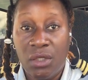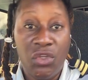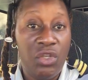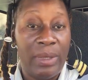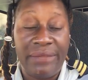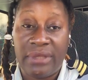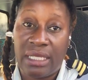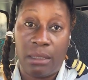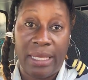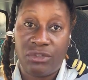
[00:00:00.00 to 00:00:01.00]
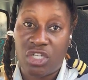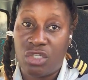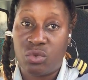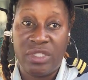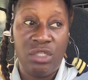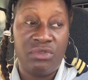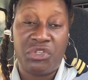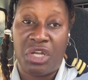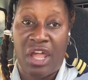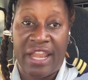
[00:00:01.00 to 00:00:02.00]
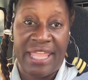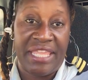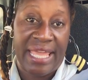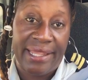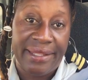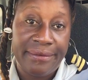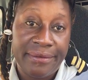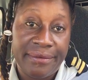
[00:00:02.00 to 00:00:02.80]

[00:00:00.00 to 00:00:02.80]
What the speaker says: You weren't thinking about church when you was doing all that yelling.